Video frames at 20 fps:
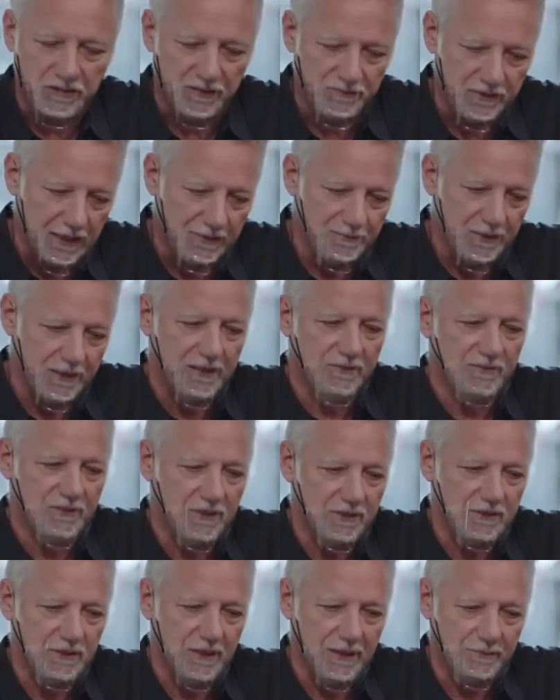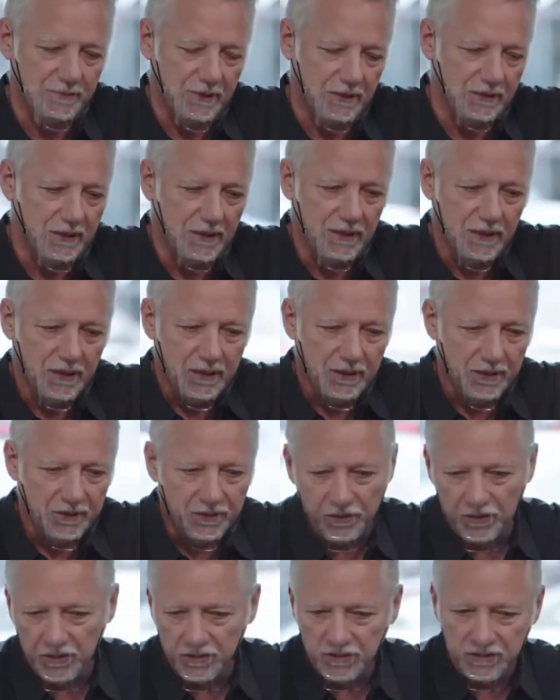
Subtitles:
Every time I give an assignment, yours